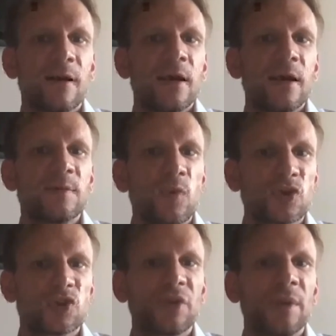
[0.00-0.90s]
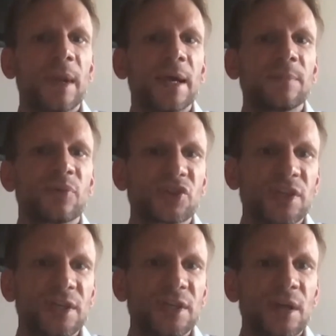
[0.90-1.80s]
more streamlined
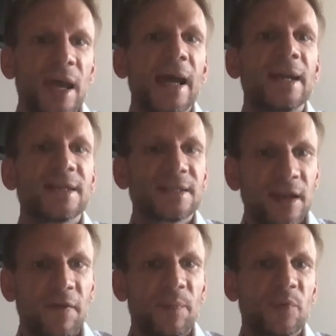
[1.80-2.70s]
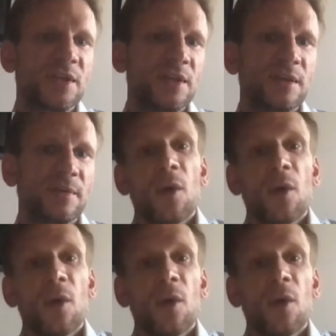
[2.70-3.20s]
procedure and a safer procedure.